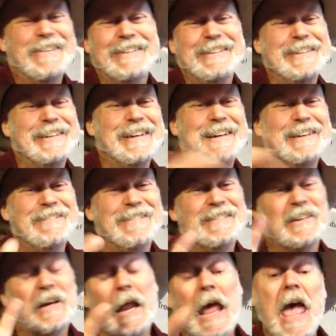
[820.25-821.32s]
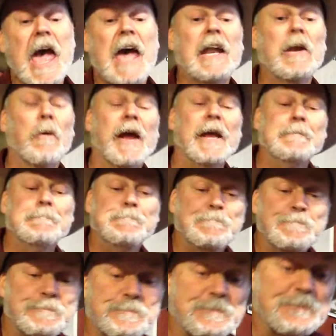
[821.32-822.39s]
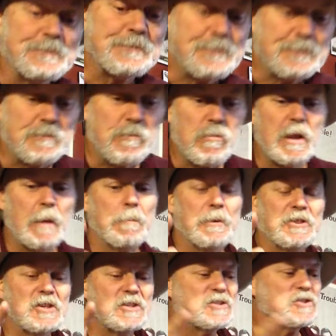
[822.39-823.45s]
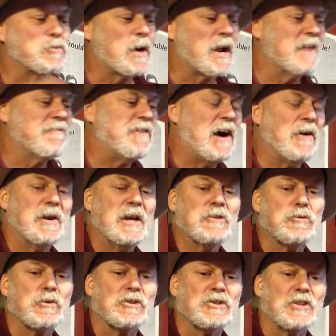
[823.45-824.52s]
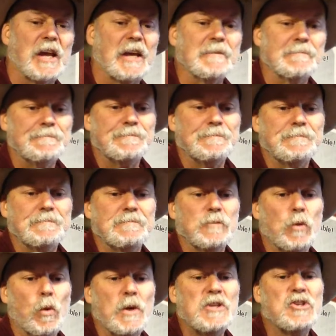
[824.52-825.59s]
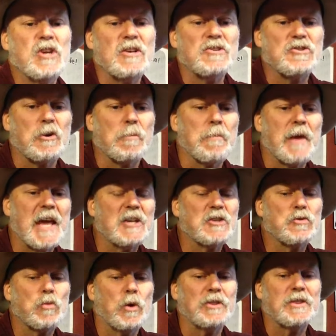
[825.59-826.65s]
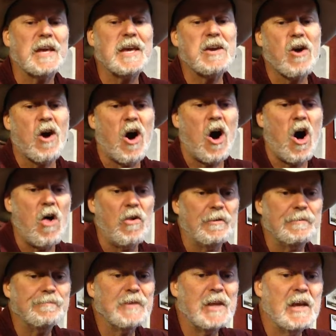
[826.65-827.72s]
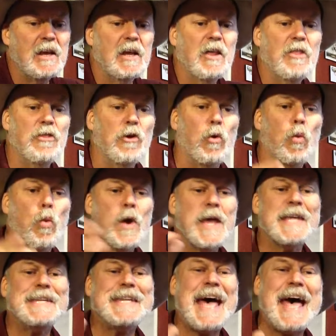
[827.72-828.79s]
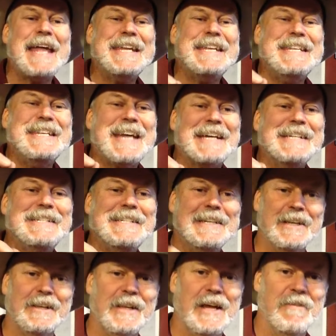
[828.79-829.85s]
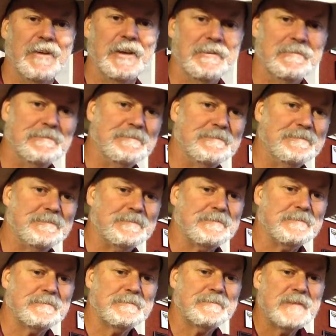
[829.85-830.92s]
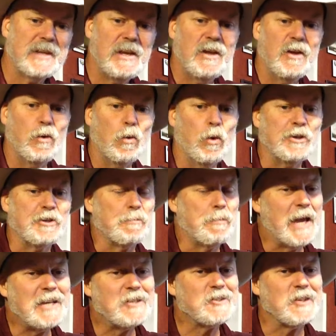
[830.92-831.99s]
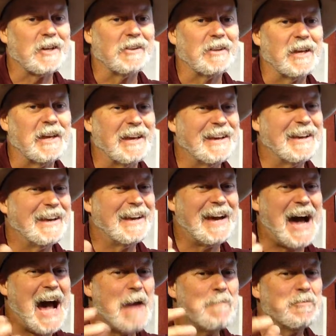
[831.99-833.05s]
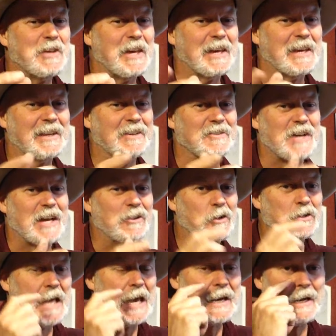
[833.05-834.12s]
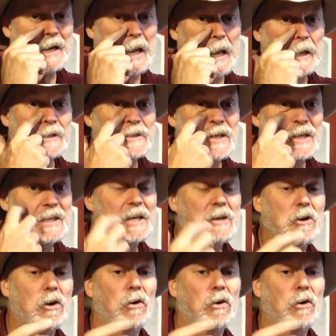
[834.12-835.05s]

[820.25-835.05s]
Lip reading: Which, yeah, at any rate, but this is what I found interesting. Winchester makes what they call the Win 1911, which basically, I'm thinking, because I looked at it, and it's a